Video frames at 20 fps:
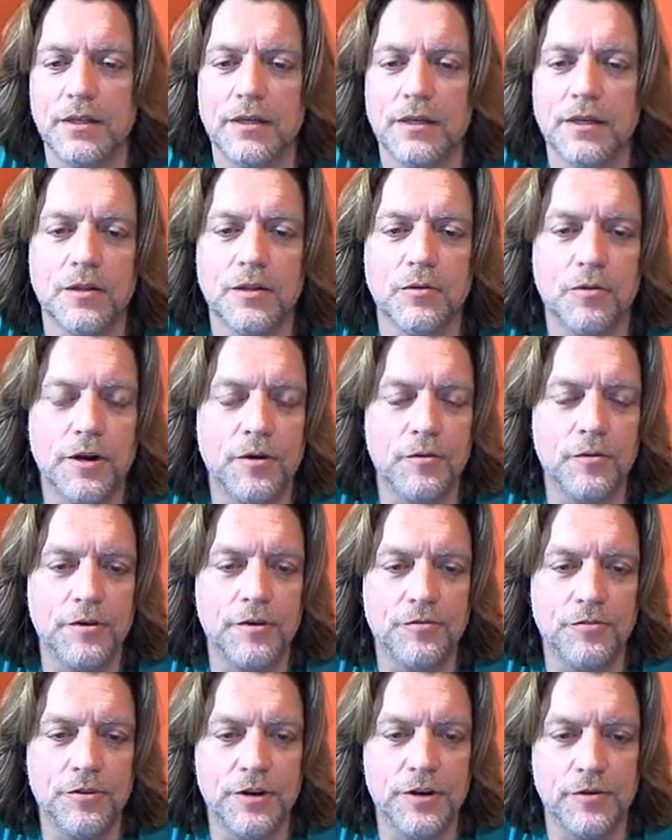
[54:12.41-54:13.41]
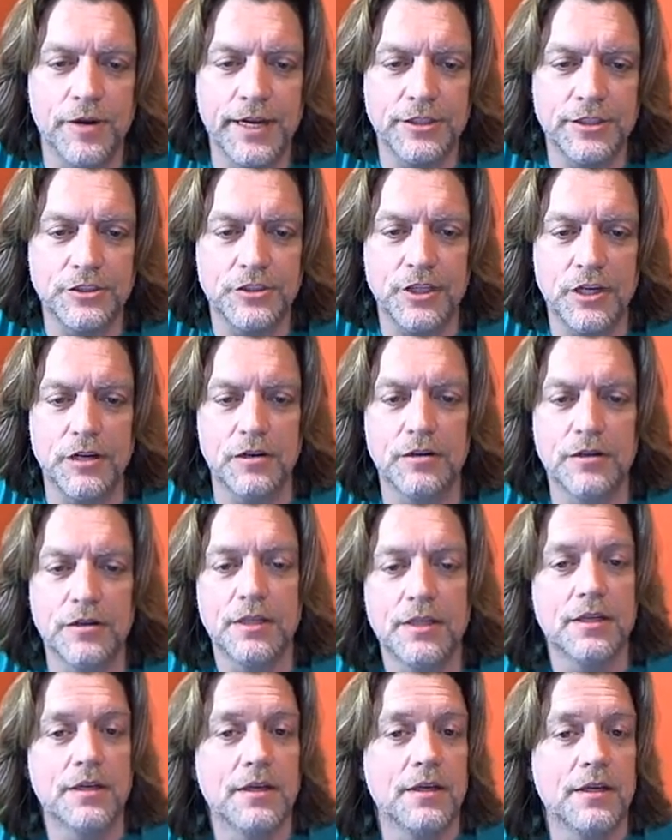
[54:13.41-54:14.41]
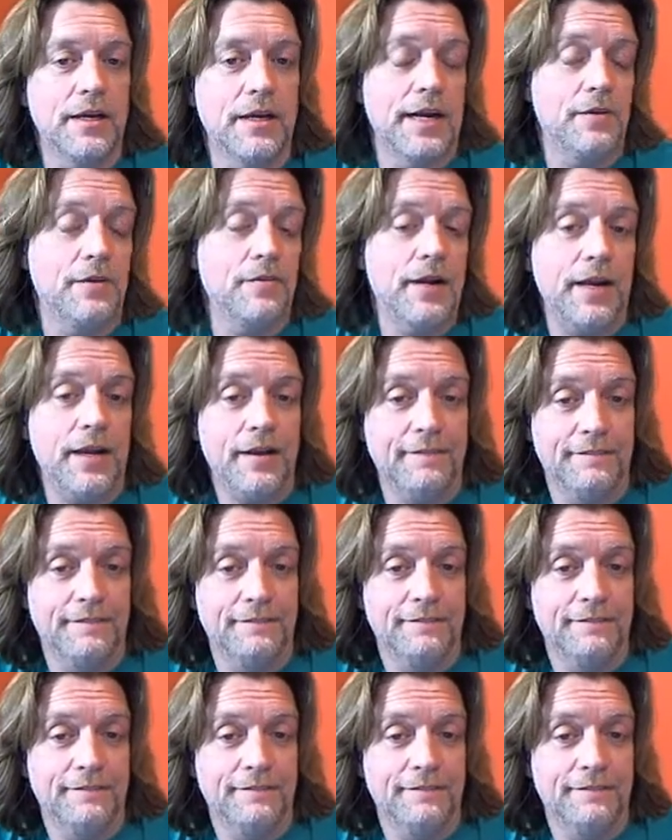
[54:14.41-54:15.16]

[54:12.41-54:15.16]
the 101 freeway. So anyway,